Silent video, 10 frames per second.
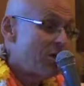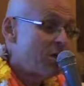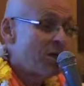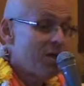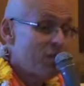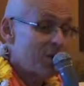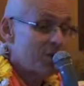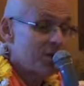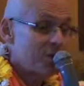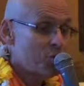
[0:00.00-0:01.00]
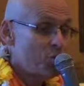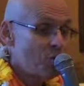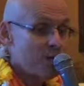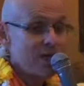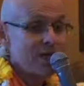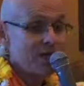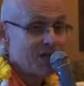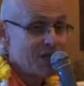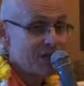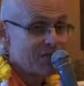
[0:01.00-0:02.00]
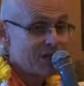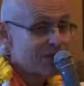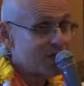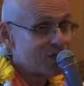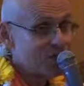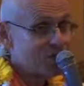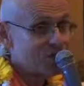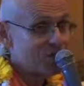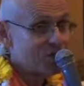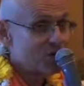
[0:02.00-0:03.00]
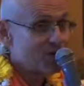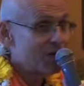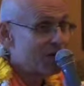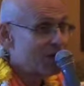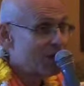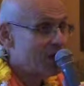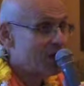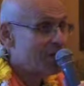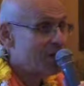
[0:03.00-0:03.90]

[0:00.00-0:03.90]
We are the ones who are playing the game, it's not Krishna who's playing the game